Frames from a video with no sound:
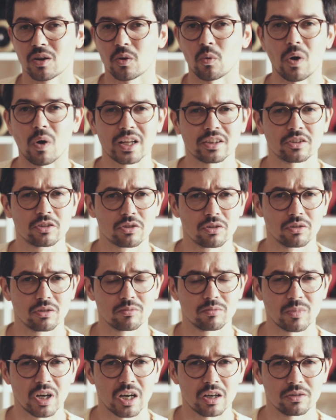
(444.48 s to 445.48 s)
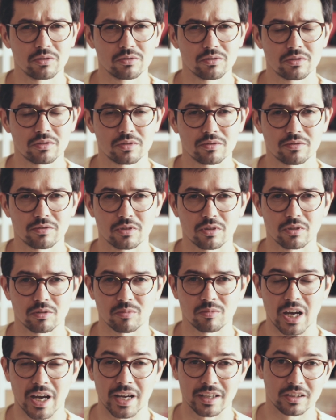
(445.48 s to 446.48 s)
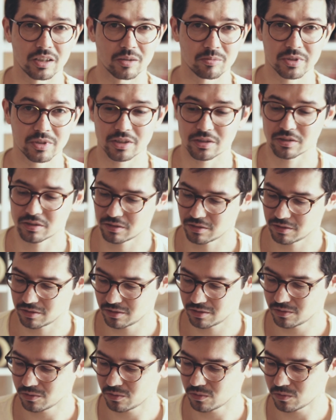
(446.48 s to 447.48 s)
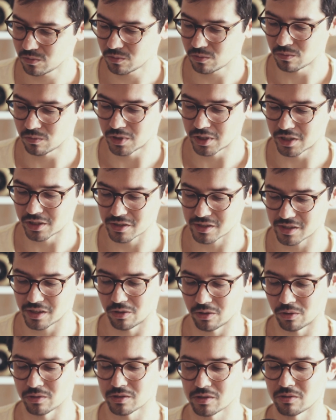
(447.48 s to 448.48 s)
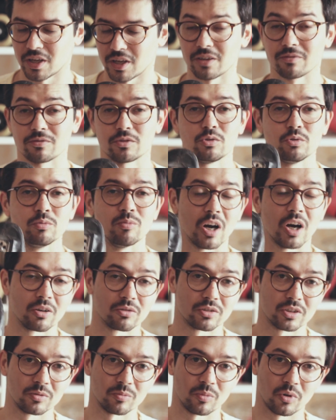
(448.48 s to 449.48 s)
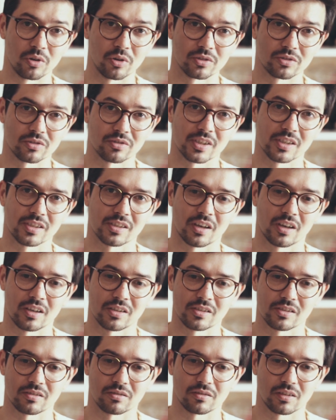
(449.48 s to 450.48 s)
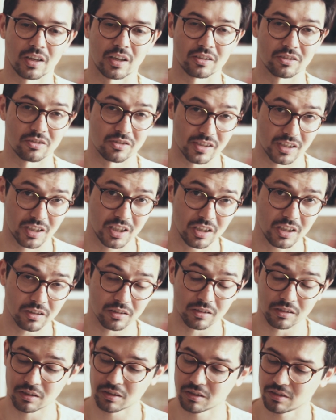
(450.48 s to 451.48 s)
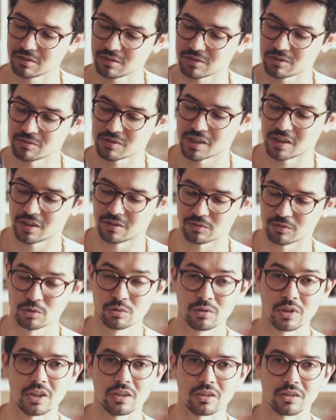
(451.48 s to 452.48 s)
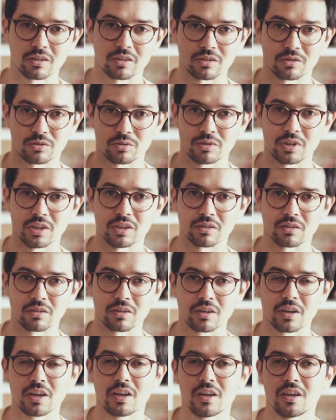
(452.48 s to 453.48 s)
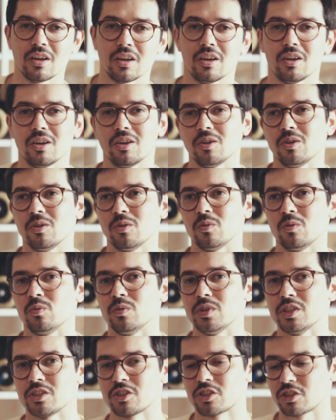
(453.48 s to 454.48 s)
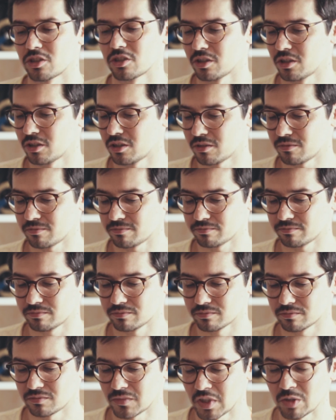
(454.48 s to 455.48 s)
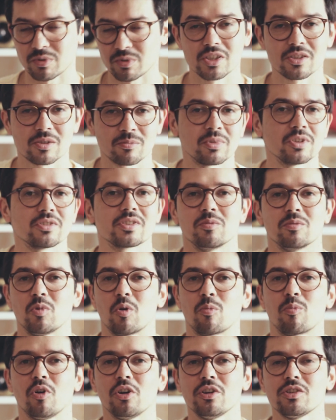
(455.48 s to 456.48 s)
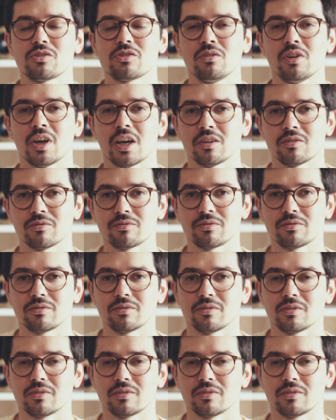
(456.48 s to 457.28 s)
Quattro mount from Adapt, where they also have 2 mounting points on the sides under the heel. So they have 2 here and 2 here, which in principle, the more points you have,